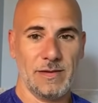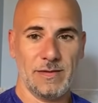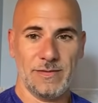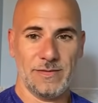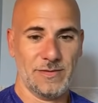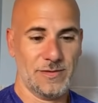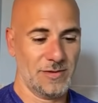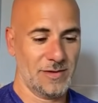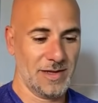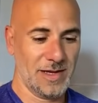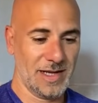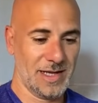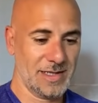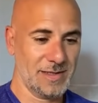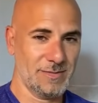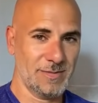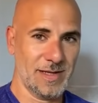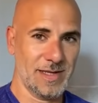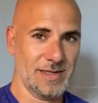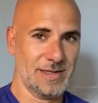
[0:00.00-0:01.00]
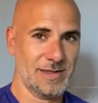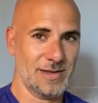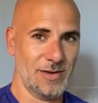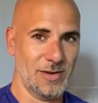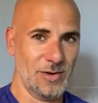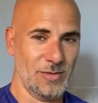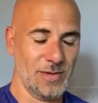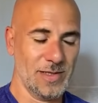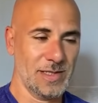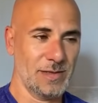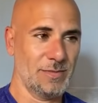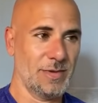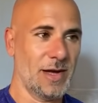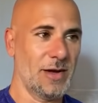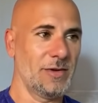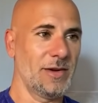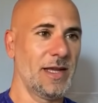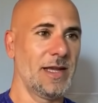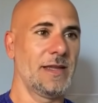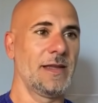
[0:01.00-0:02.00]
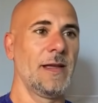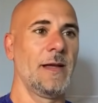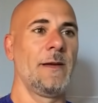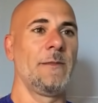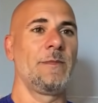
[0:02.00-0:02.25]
for the next months always about it,